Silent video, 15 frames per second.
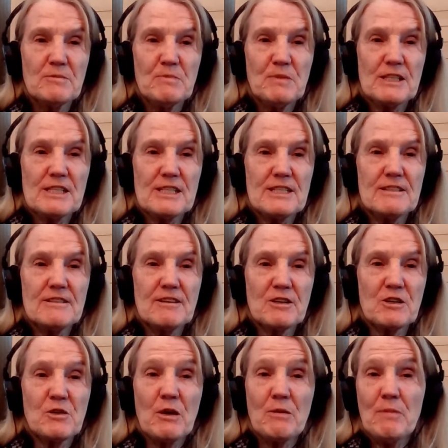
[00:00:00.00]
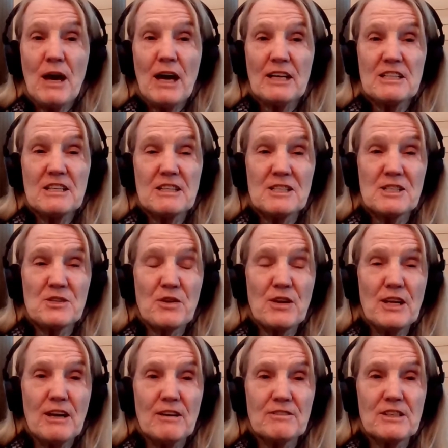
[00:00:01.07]
because they're going back to the
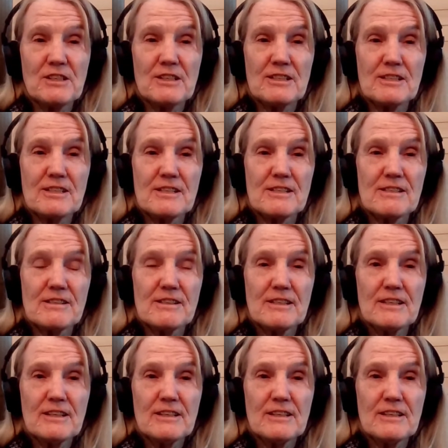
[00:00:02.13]
street after this.